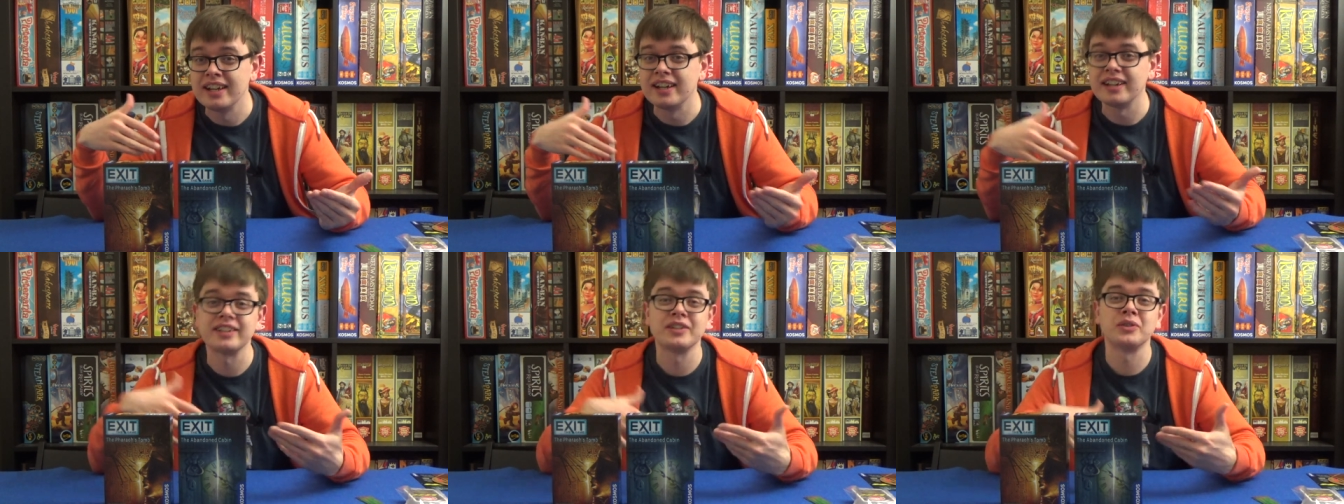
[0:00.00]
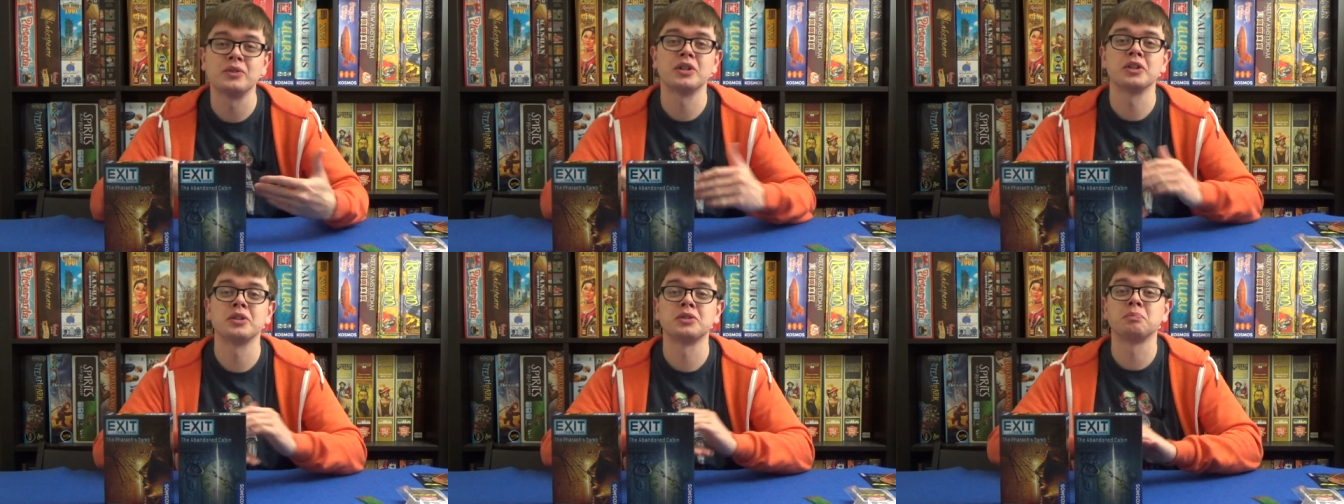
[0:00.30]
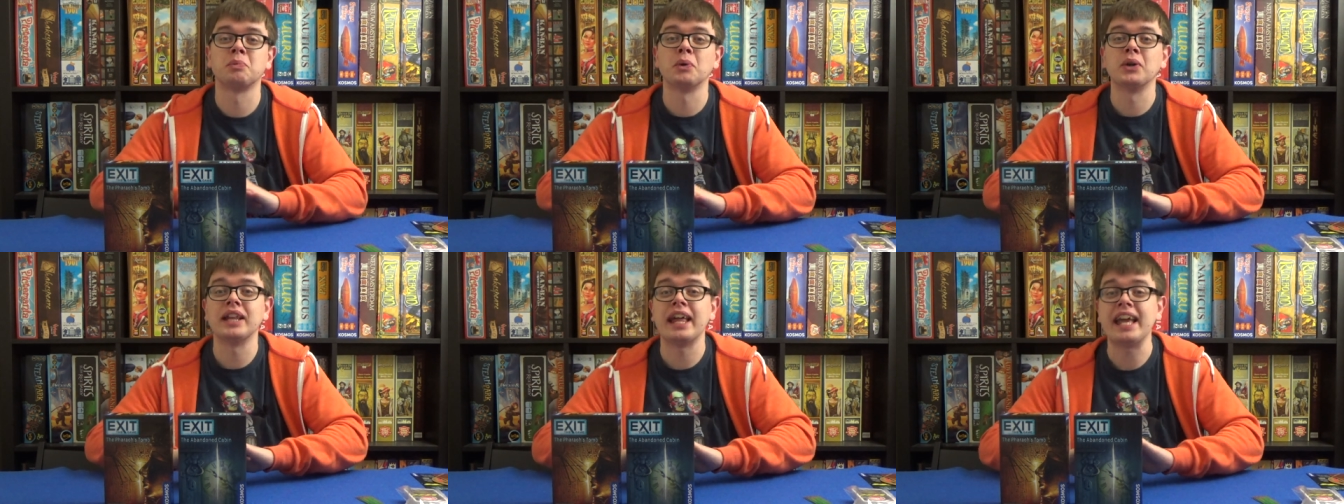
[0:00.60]
I don't want to
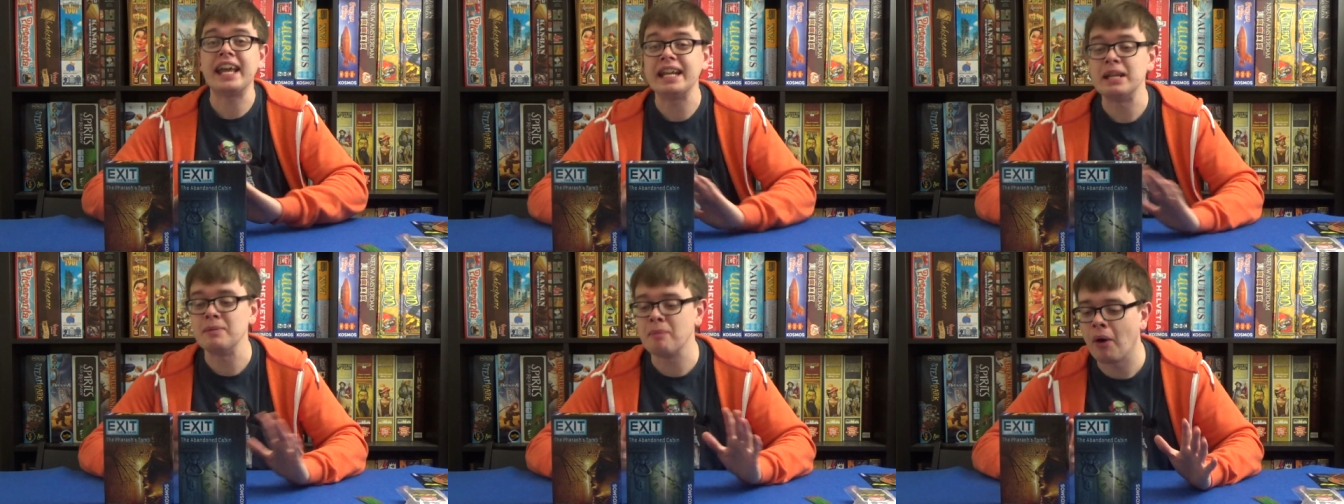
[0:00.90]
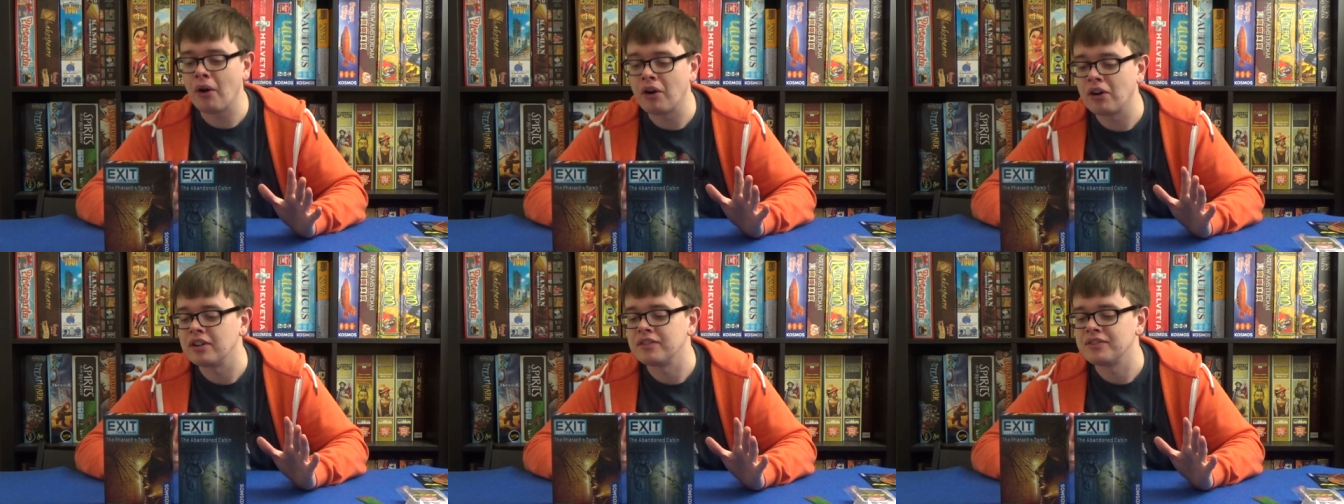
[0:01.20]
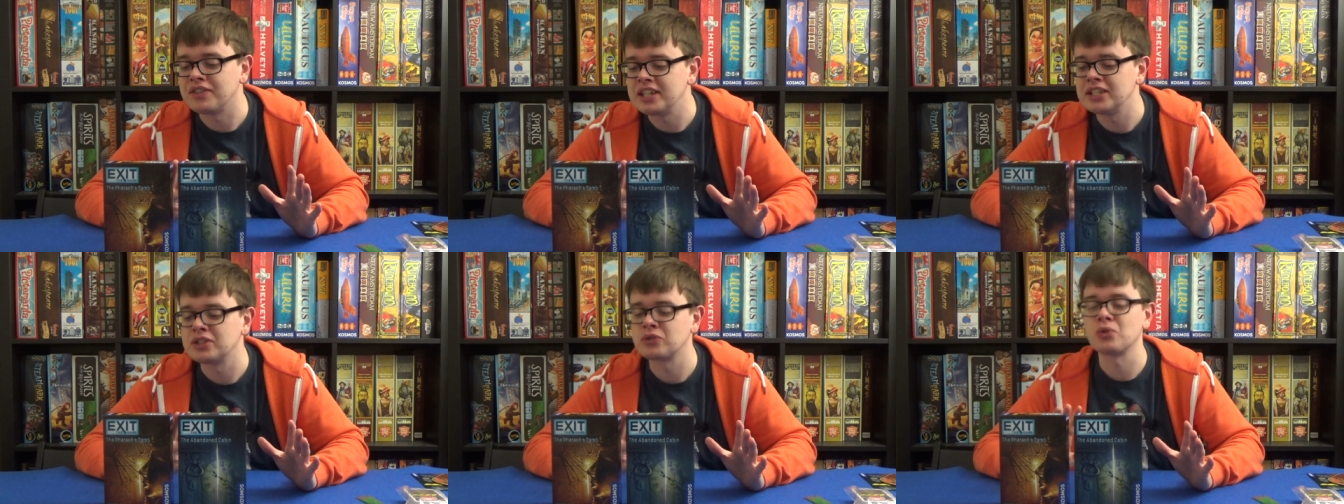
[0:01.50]
spoil any part
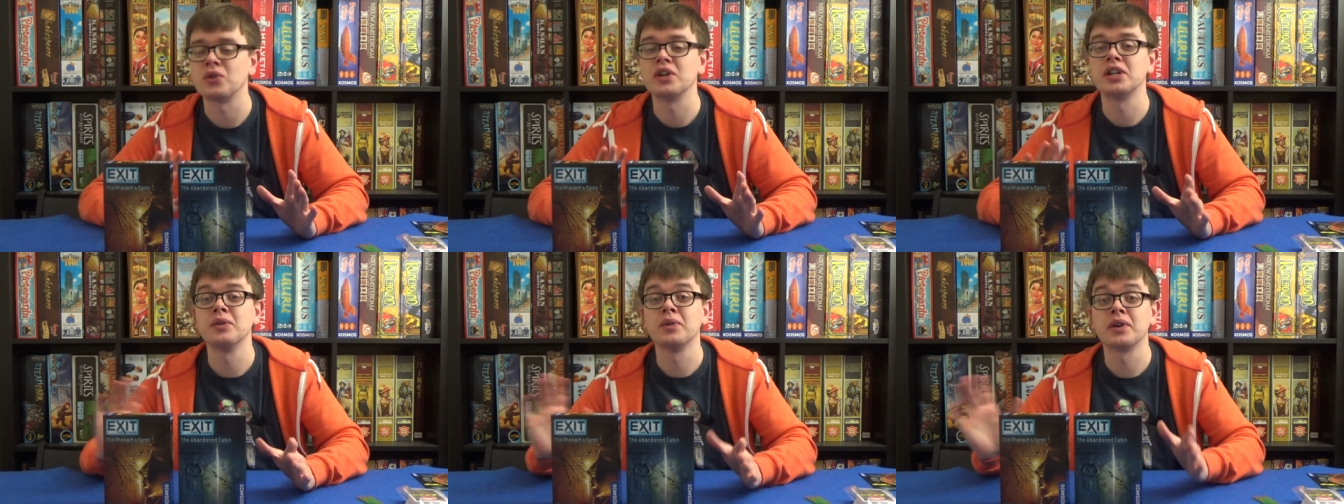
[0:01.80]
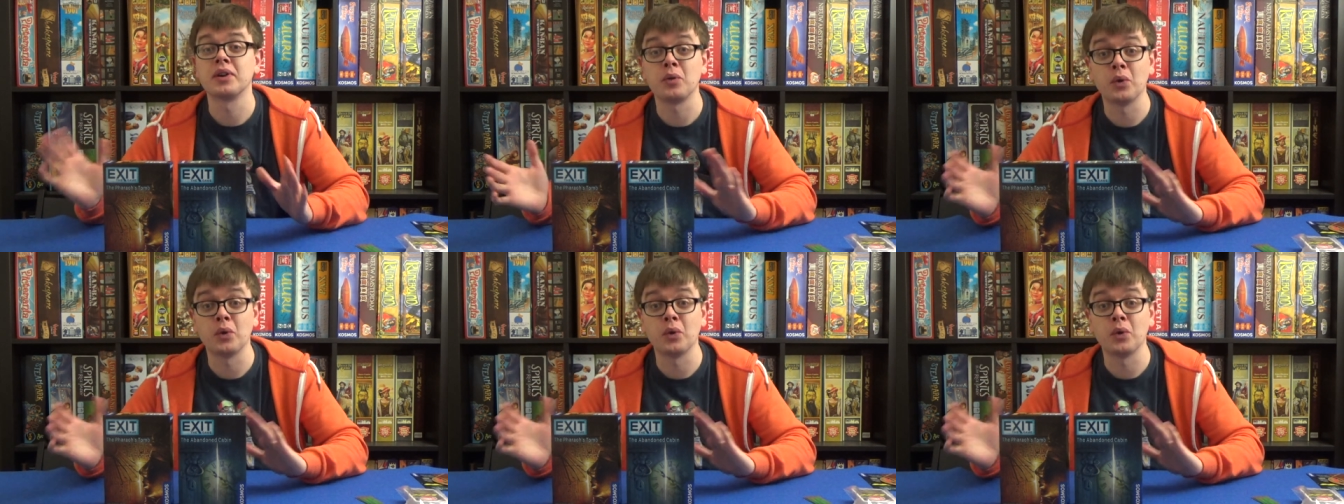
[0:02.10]
of these for anyone.